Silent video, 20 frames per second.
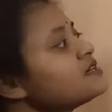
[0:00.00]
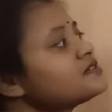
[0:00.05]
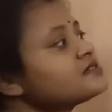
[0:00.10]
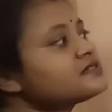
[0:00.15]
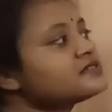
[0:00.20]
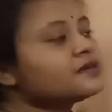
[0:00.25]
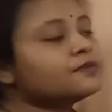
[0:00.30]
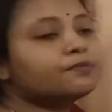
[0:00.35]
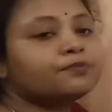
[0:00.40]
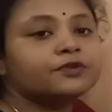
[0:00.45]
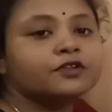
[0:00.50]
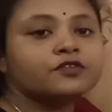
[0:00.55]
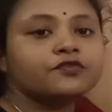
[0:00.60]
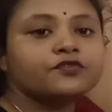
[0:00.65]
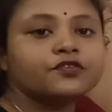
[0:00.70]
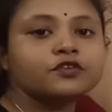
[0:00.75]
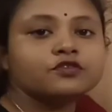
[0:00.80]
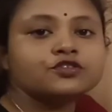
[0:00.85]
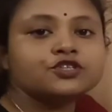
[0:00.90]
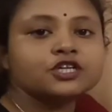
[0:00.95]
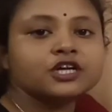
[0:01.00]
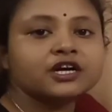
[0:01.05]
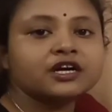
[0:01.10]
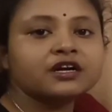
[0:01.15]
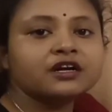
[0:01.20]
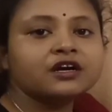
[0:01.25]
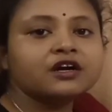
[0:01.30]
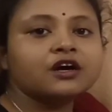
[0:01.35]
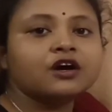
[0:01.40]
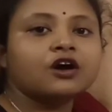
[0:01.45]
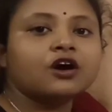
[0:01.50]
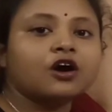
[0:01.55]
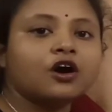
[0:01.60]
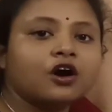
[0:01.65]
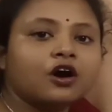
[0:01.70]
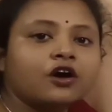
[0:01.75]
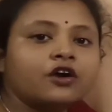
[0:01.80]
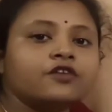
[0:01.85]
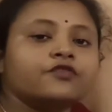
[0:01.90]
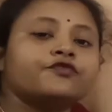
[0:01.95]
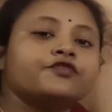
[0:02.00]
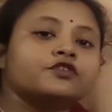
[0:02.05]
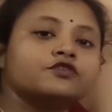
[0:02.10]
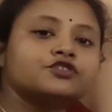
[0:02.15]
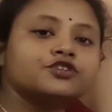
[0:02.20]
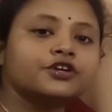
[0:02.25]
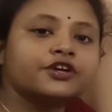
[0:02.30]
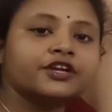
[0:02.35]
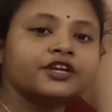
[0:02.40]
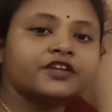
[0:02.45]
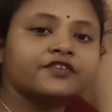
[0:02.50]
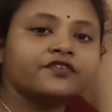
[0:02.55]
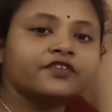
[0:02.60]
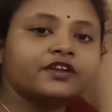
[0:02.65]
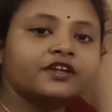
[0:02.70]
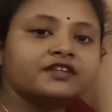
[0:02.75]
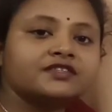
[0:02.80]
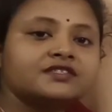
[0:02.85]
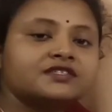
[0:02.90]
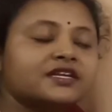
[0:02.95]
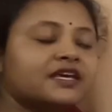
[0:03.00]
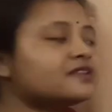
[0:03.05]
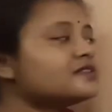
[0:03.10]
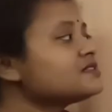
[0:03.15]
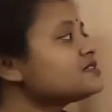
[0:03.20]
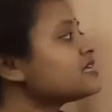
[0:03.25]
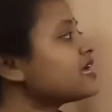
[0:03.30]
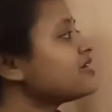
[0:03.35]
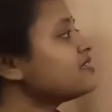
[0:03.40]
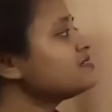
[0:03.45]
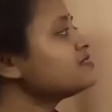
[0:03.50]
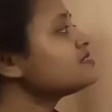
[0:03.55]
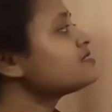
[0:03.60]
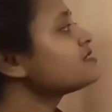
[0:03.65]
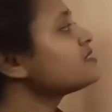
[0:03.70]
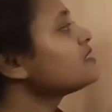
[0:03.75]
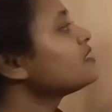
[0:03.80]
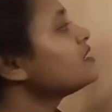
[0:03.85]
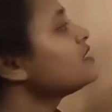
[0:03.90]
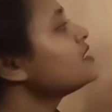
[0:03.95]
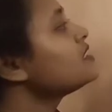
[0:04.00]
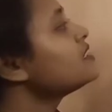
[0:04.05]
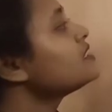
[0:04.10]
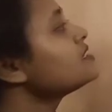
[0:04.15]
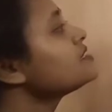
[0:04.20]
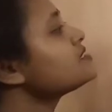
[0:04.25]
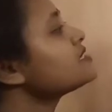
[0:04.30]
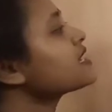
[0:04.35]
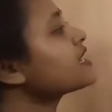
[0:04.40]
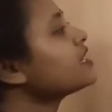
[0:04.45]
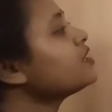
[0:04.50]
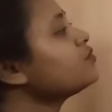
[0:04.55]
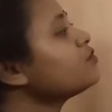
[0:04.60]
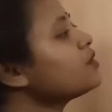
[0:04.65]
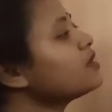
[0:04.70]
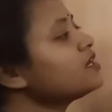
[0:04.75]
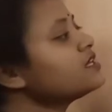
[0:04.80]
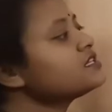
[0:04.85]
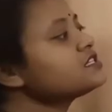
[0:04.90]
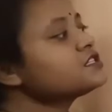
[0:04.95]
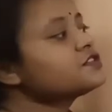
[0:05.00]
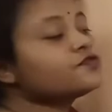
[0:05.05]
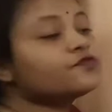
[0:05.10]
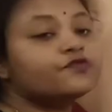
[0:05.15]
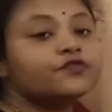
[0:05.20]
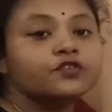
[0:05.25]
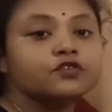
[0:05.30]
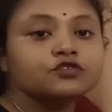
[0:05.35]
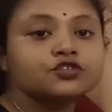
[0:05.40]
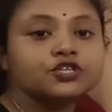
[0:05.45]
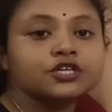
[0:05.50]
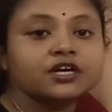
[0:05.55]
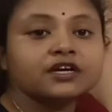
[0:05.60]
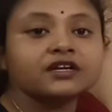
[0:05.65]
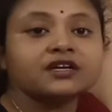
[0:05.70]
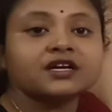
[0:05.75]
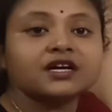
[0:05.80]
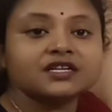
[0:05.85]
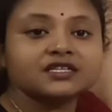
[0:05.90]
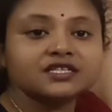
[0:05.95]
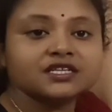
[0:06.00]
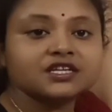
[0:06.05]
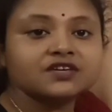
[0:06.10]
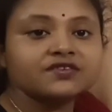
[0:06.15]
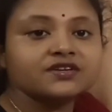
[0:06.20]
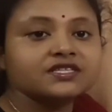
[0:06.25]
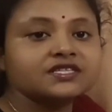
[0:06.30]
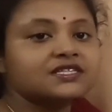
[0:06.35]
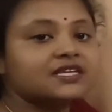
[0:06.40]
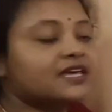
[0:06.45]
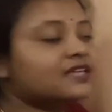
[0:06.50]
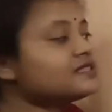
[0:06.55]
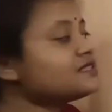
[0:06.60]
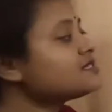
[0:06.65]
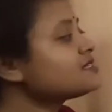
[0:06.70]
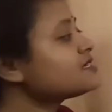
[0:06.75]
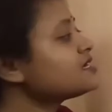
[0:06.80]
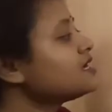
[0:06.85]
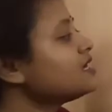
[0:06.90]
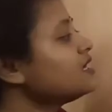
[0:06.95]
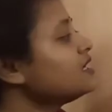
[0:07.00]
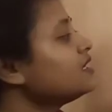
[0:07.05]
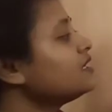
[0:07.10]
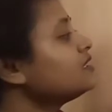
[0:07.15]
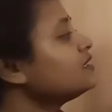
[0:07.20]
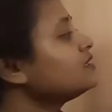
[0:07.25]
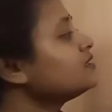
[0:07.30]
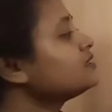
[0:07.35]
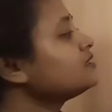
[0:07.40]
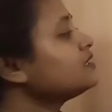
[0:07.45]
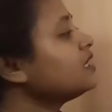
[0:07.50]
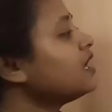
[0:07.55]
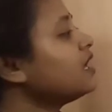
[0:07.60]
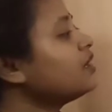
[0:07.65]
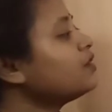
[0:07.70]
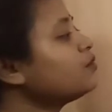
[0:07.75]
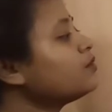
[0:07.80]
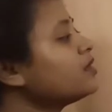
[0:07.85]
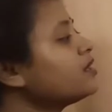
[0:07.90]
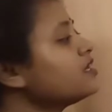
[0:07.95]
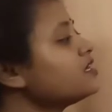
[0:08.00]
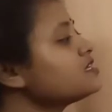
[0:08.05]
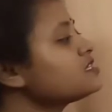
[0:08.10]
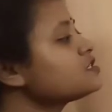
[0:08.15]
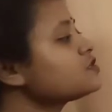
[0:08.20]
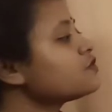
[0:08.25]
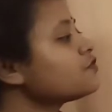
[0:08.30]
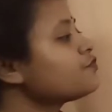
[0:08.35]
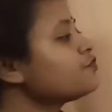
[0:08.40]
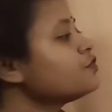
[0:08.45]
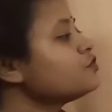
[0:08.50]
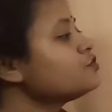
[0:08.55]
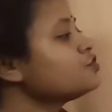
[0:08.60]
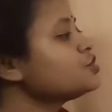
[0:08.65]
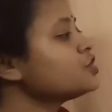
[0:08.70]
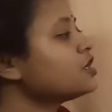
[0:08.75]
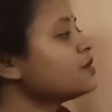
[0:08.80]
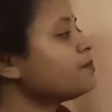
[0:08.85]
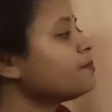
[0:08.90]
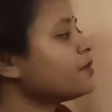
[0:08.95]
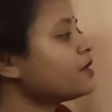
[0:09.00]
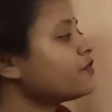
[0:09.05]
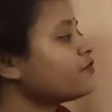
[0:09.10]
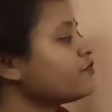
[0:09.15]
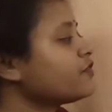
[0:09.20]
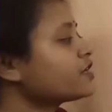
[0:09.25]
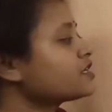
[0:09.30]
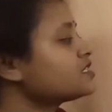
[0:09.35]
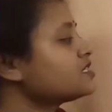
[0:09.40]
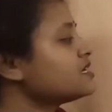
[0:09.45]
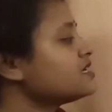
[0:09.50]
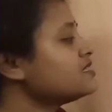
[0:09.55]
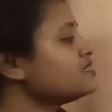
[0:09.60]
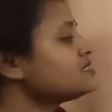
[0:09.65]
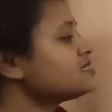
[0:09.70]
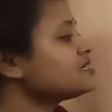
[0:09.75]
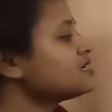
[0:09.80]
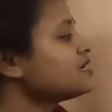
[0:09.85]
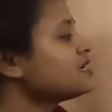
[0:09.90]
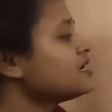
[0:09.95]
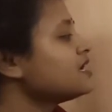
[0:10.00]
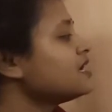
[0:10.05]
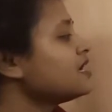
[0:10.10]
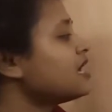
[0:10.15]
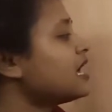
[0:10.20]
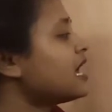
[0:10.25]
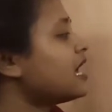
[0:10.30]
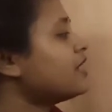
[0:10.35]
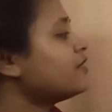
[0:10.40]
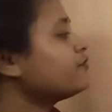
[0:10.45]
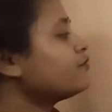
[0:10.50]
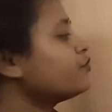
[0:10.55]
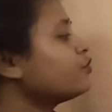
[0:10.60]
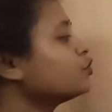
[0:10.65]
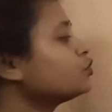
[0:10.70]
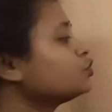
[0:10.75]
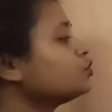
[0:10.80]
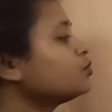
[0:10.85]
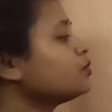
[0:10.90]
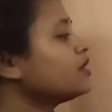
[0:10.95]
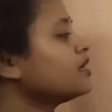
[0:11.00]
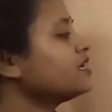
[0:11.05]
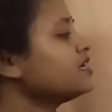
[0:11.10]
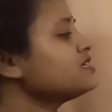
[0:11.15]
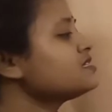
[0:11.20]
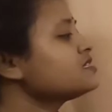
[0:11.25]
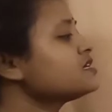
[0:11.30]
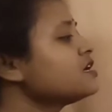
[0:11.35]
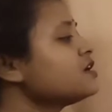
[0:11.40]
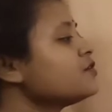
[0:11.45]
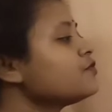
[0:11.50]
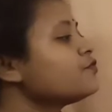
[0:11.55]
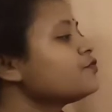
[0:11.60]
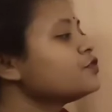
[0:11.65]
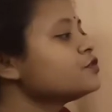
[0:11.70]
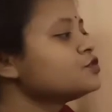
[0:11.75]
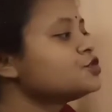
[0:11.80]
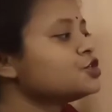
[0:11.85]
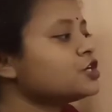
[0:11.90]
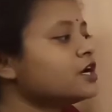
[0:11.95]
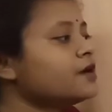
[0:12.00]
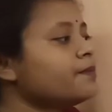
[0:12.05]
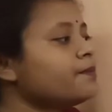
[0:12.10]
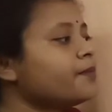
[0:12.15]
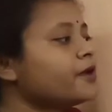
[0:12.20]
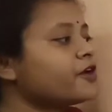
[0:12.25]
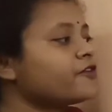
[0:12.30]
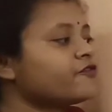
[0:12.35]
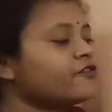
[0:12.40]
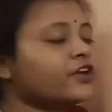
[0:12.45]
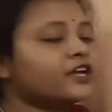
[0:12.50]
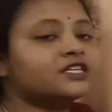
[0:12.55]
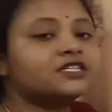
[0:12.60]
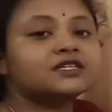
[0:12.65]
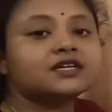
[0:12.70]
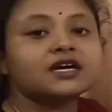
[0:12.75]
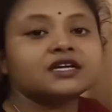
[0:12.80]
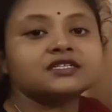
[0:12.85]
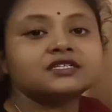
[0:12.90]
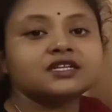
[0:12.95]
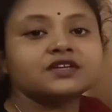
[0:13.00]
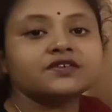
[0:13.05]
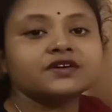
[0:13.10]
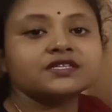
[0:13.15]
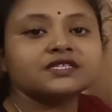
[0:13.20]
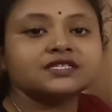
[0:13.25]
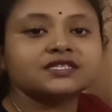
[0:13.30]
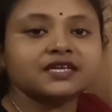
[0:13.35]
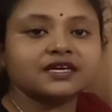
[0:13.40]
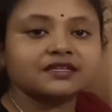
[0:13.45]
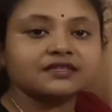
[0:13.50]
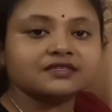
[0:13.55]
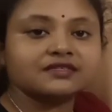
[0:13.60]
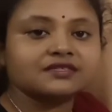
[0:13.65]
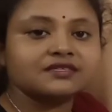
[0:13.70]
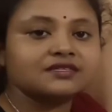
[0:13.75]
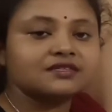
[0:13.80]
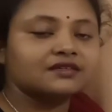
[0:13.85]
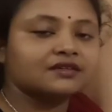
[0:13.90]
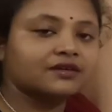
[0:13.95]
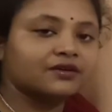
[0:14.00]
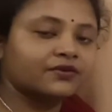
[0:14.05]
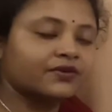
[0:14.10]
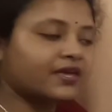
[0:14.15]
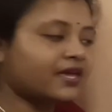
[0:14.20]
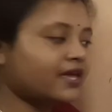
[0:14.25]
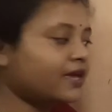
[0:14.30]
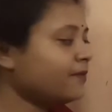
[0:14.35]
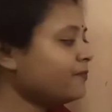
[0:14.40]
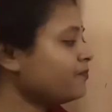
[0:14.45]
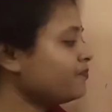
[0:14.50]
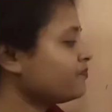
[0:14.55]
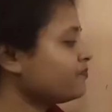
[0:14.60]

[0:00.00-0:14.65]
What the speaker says: simple future or future indefinite tense. Second one is future continuous tense. Third one is future perfect tense. And fourth one is future perfect continuous tense. Okay.